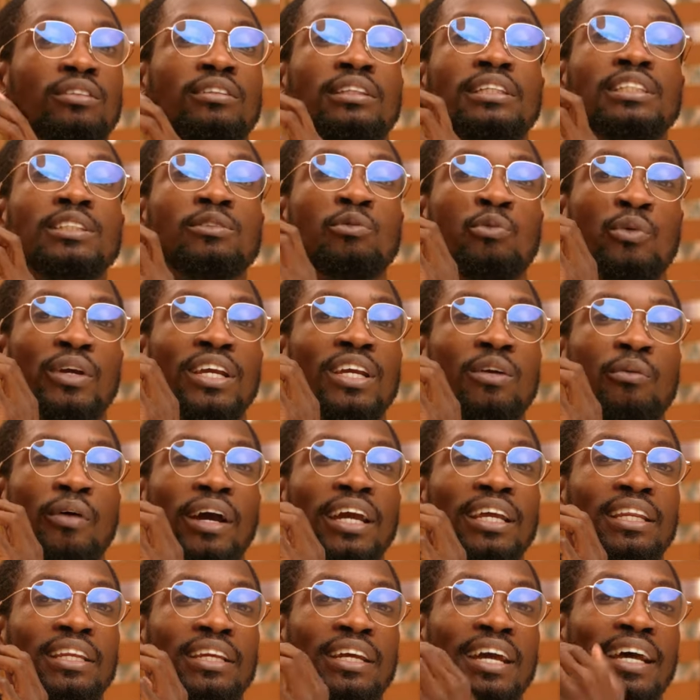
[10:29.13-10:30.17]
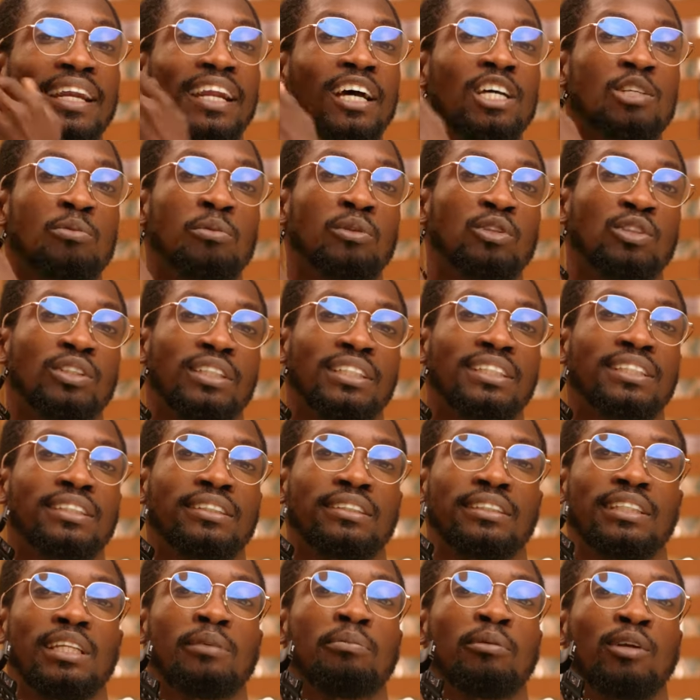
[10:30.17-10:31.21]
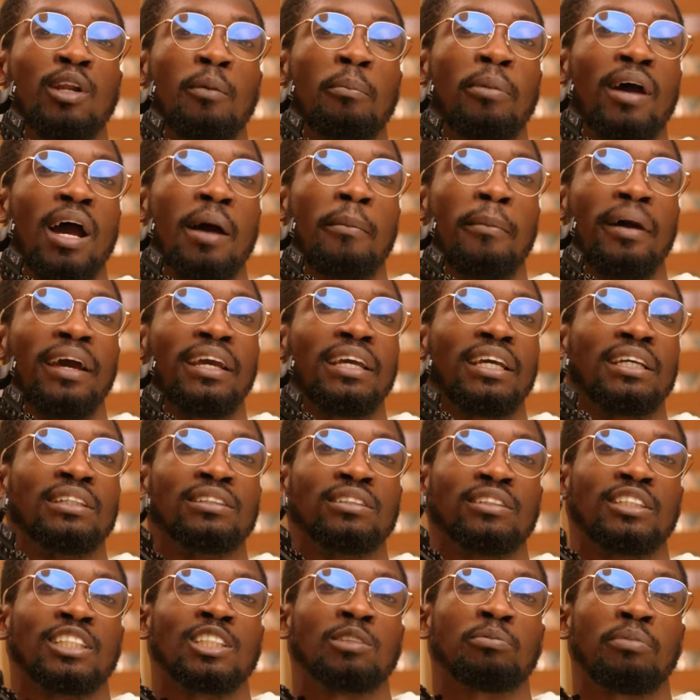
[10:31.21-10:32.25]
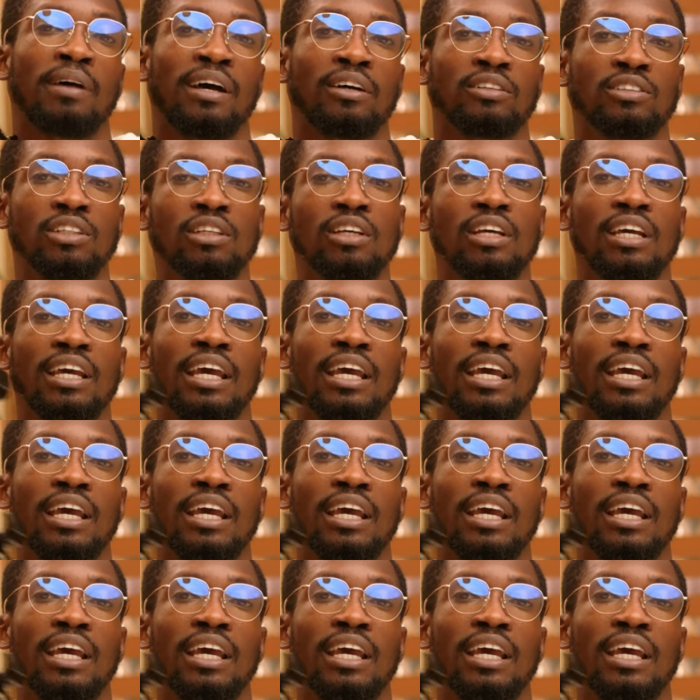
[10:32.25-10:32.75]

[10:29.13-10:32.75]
this rig right here allows me to just slip on the power bank into this pouch